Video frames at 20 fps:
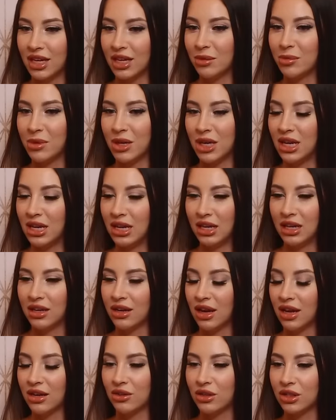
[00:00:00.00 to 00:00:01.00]
like bikini
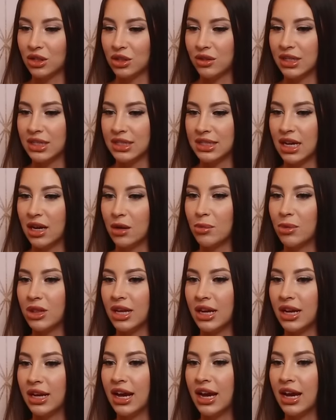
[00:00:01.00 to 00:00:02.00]
kind of lingerie set, but
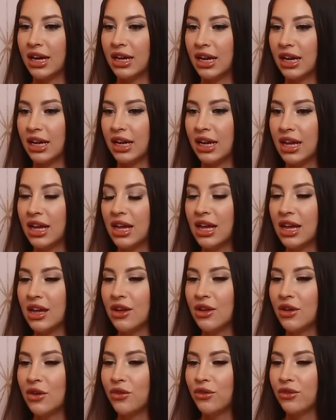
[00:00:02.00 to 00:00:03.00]
then I had a
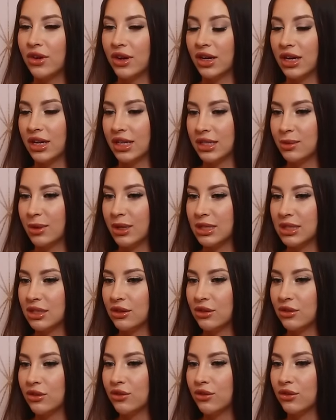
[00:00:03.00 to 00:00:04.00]
very
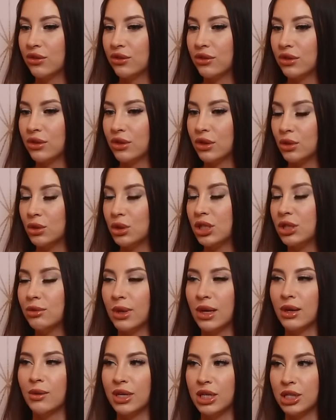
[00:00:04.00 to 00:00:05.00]
expensive Gucci
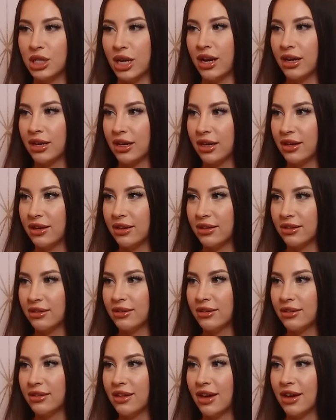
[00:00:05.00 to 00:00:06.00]
runway jacket
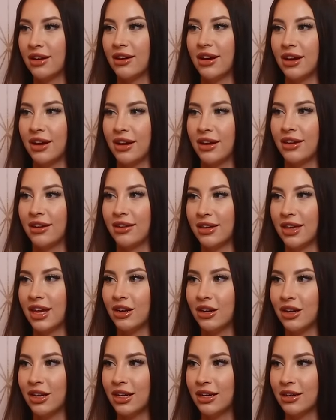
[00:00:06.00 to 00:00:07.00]
yeah. that I
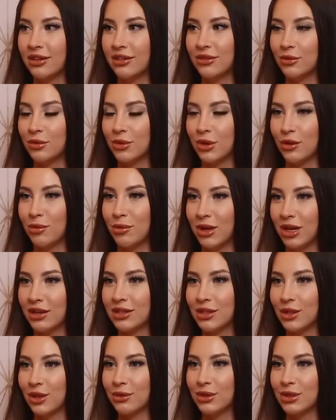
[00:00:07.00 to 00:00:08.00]
carried with me.
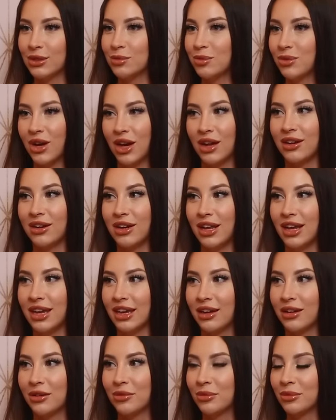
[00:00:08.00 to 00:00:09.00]
So I was kind of
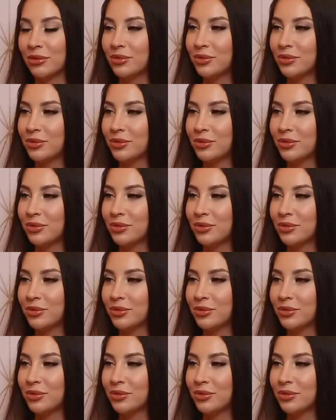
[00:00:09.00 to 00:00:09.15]
naked. Well, it was